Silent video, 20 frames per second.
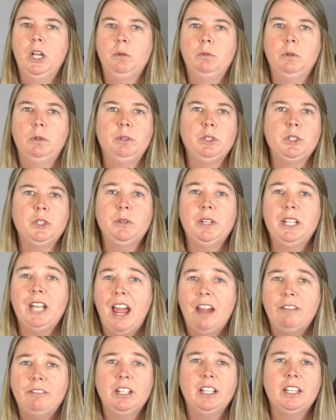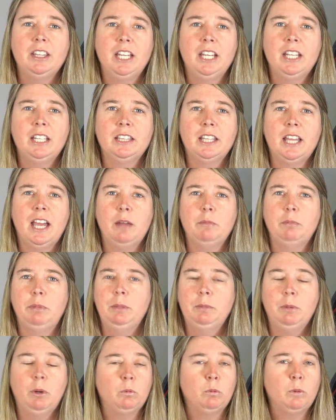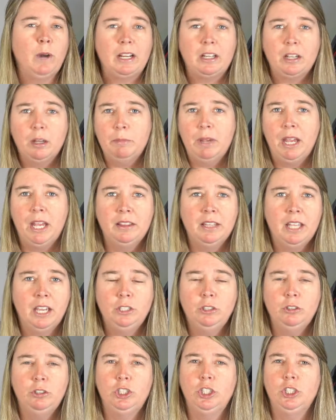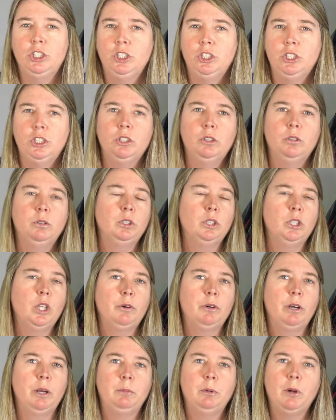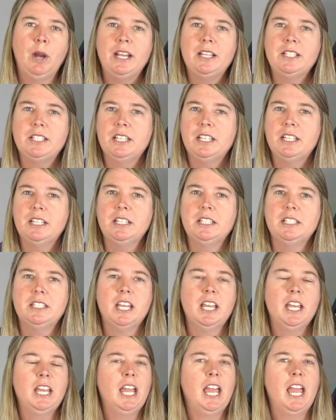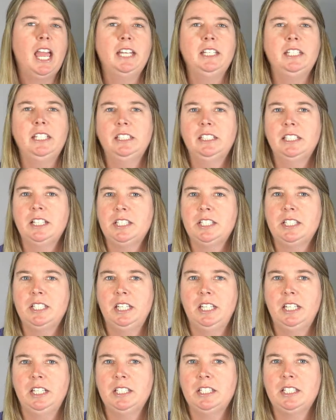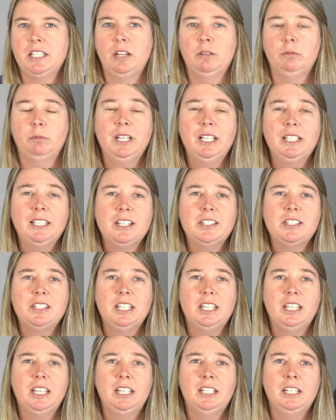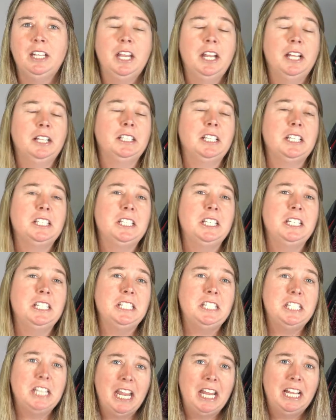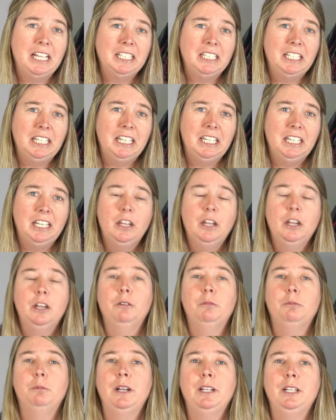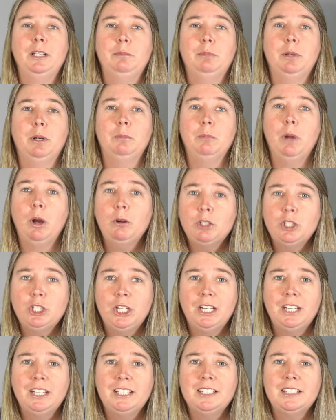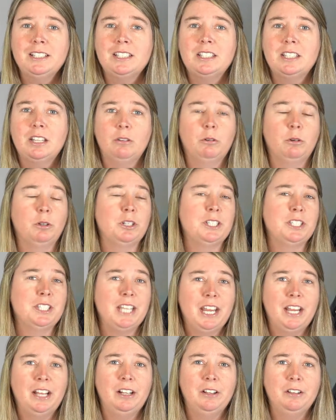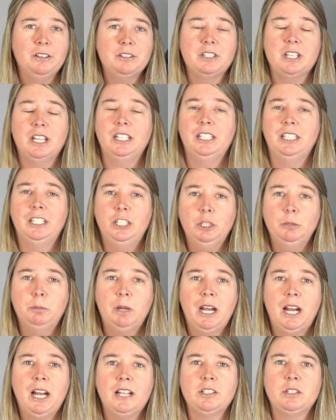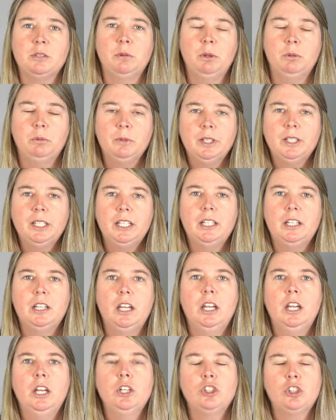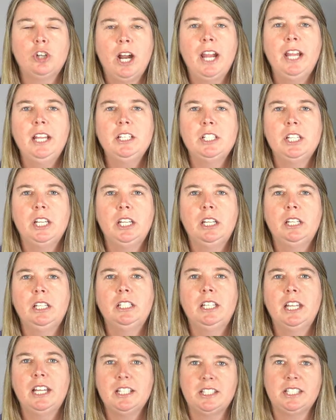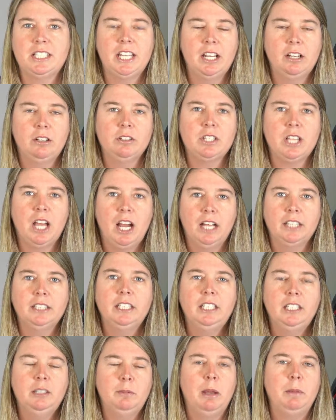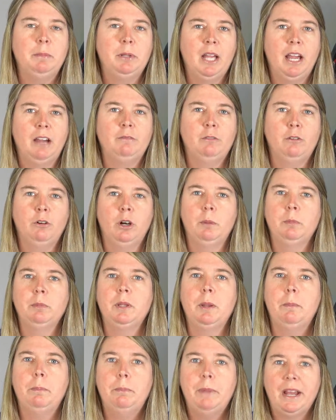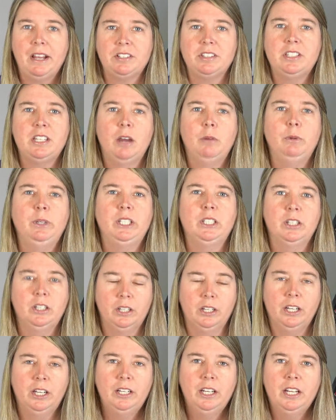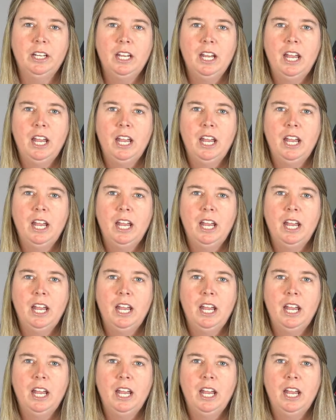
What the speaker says: We were doing everything that people recommend that you should do, lowering prices, ending listings and relisting, listing daily, running promotions or sales, sending coupons. So we were really trying to get sales on the eBay platform the best that we could.